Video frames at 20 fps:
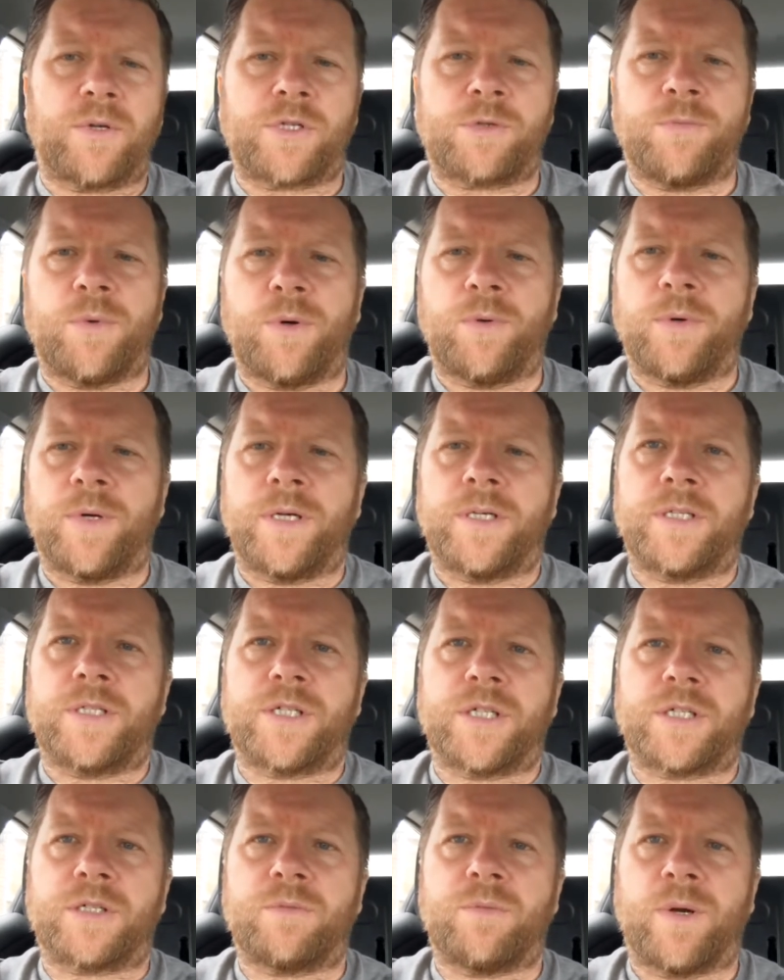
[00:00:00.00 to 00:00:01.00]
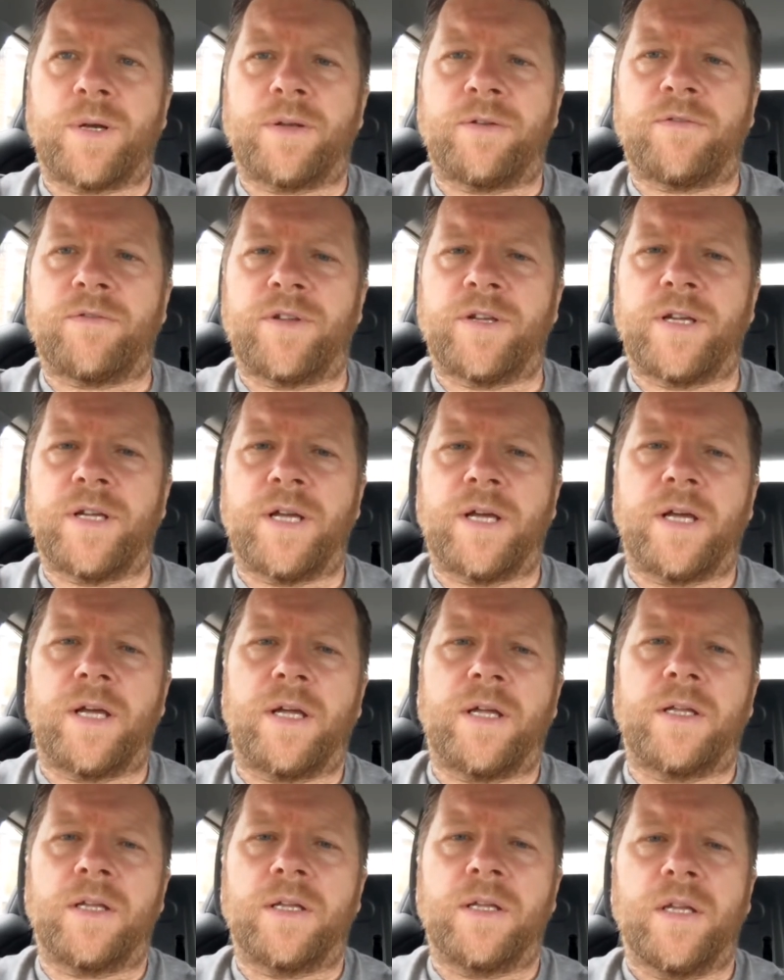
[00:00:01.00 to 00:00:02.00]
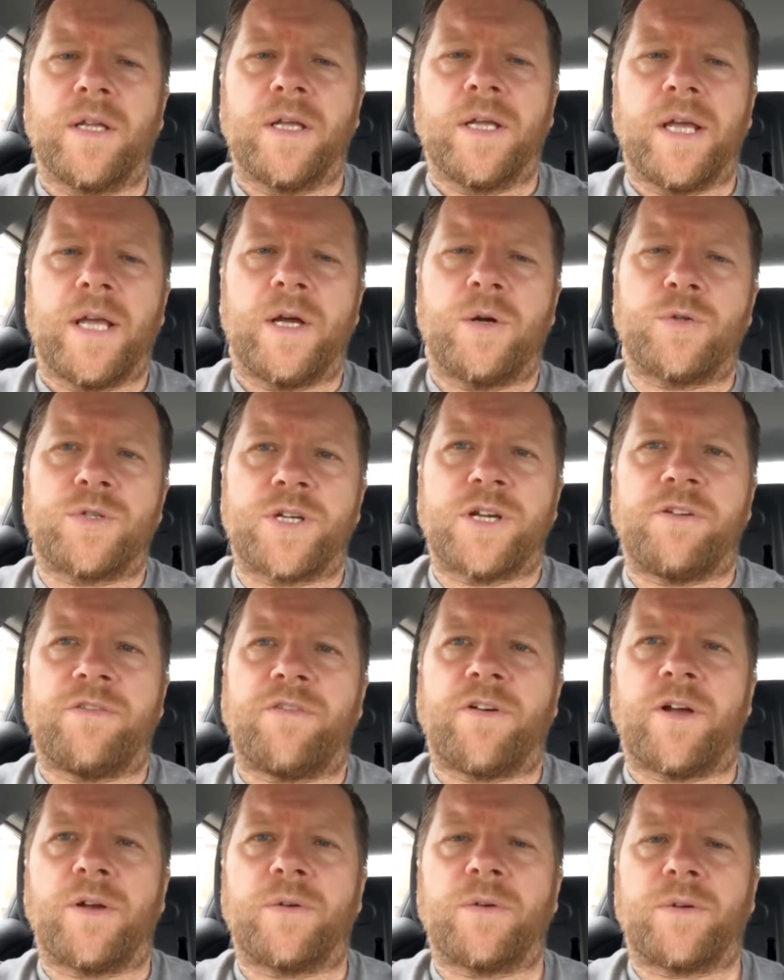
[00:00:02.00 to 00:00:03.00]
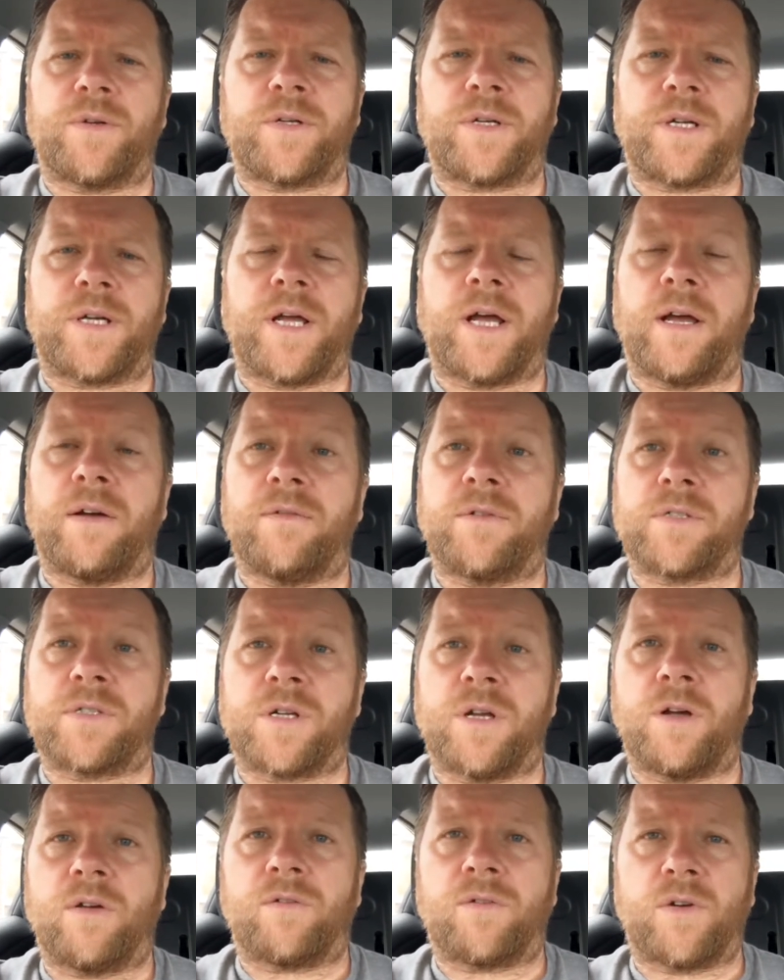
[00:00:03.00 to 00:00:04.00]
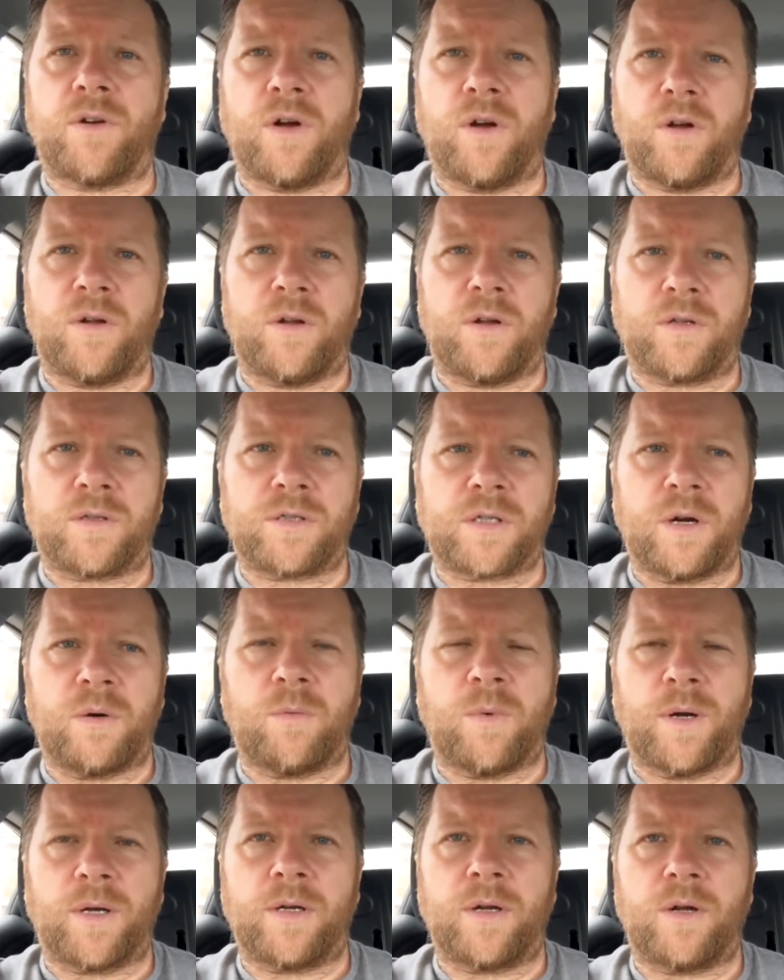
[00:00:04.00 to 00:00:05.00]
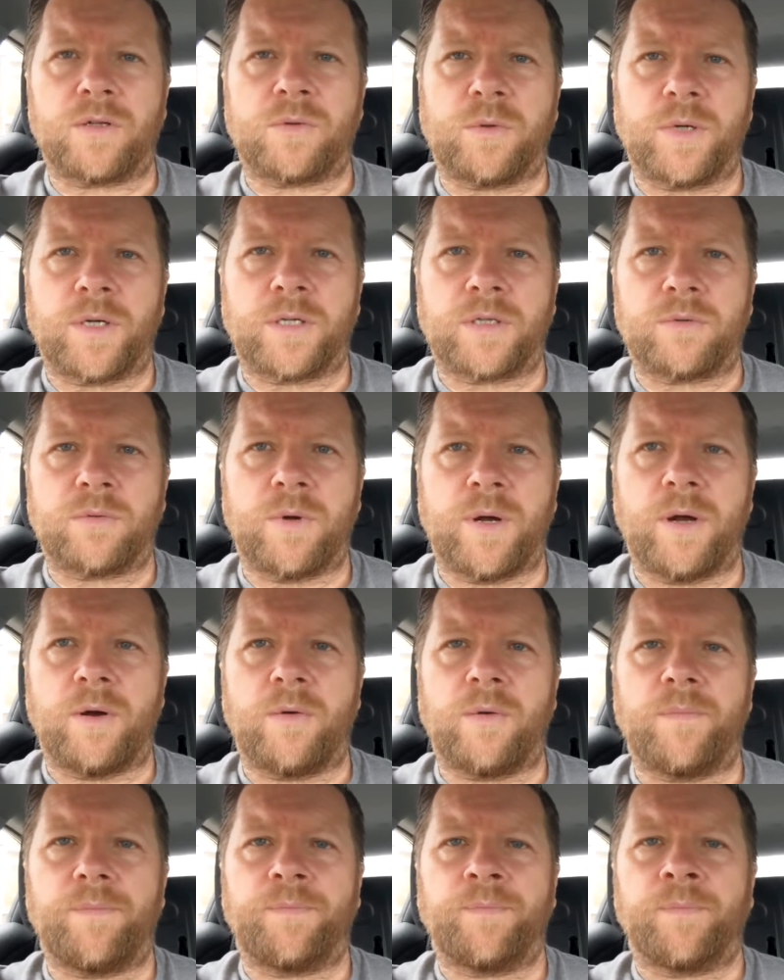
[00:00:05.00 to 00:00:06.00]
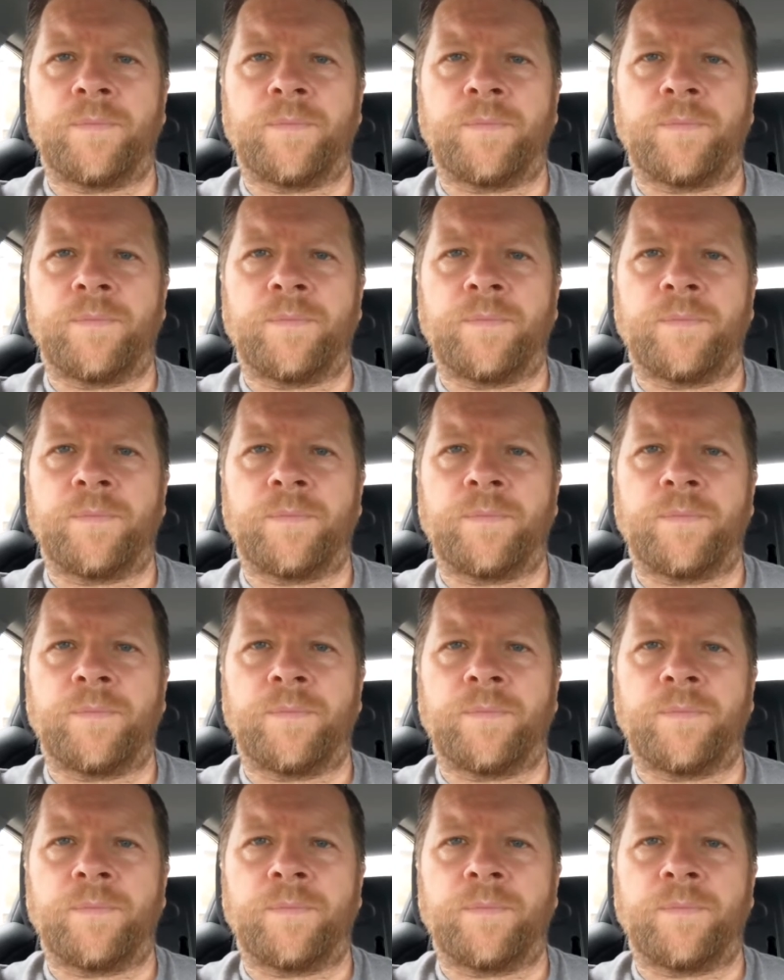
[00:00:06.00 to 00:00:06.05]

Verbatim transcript: this morning. It's just one of the uh, LG phone covers that I've got. I sold one last week as well